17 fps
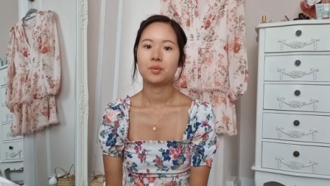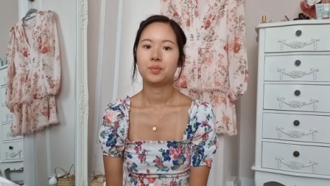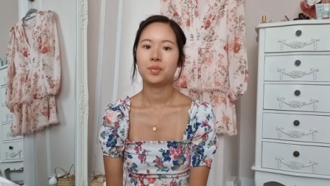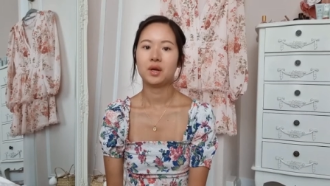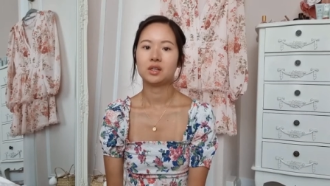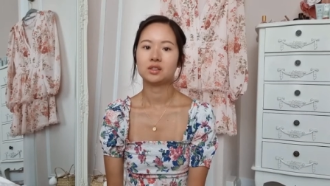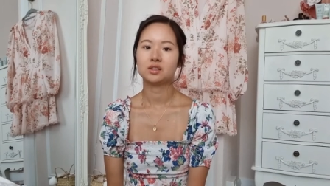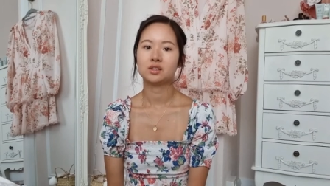
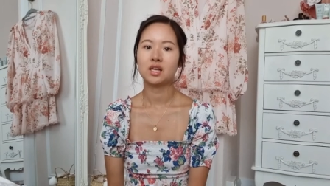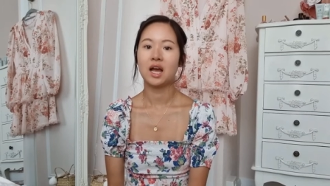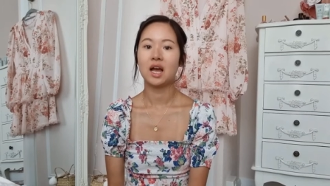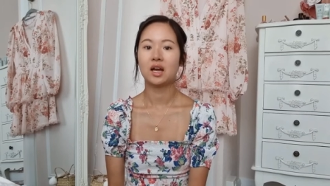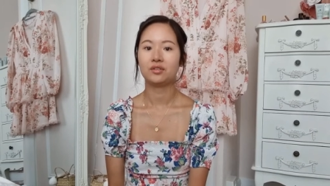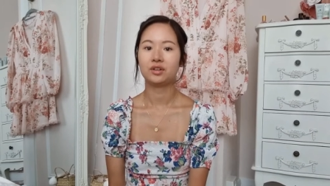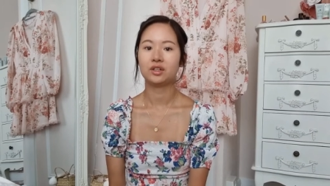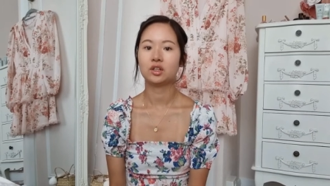but
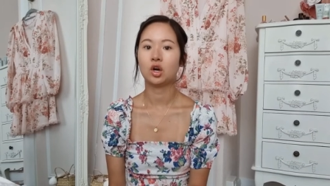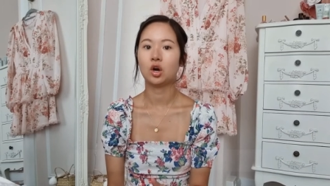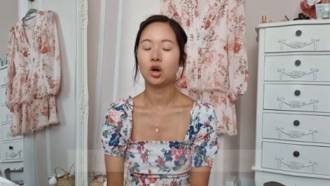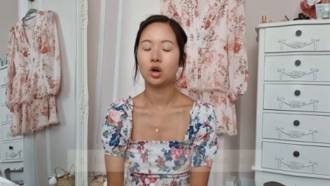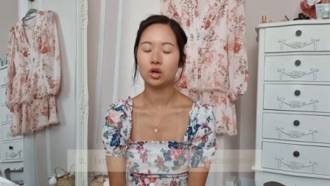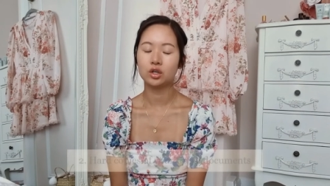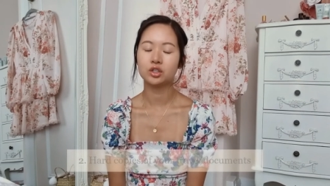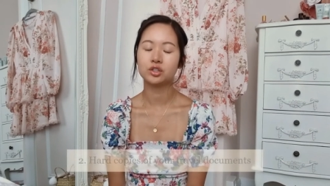having
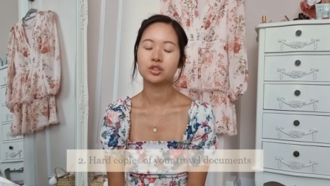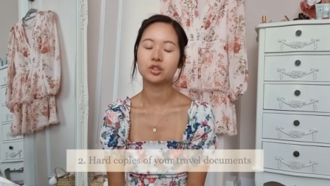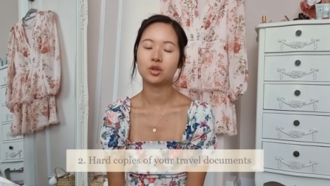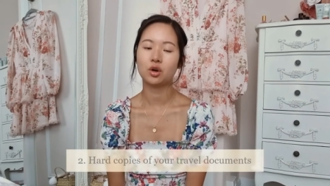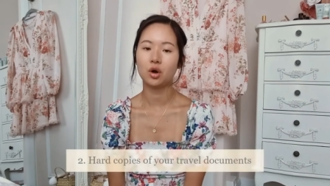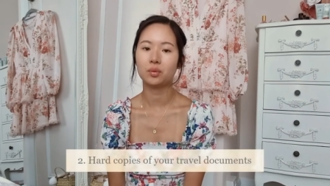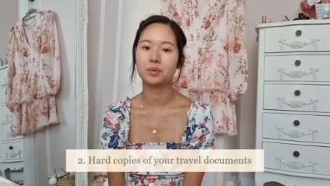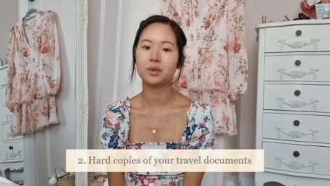hard
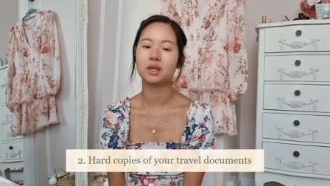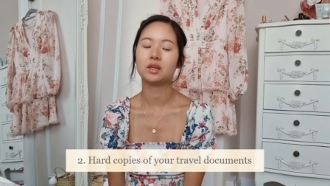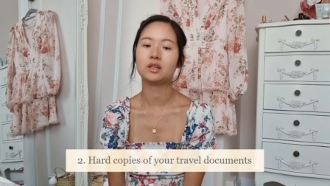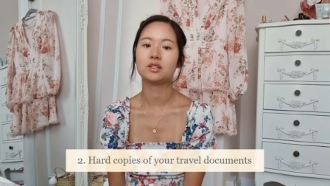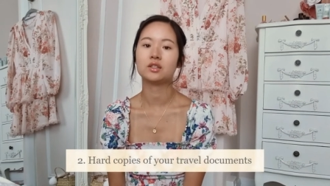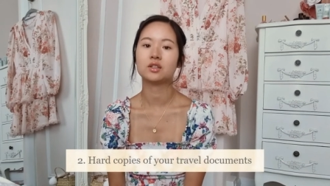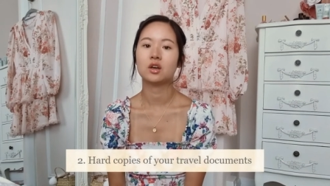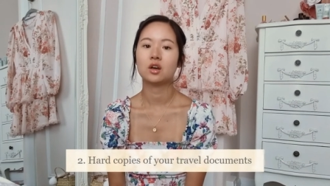
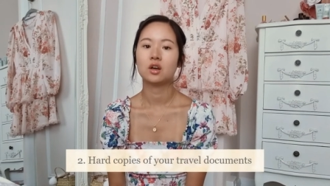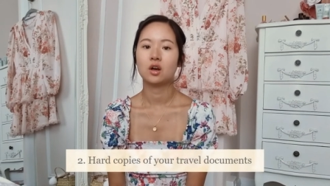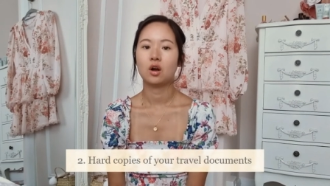copies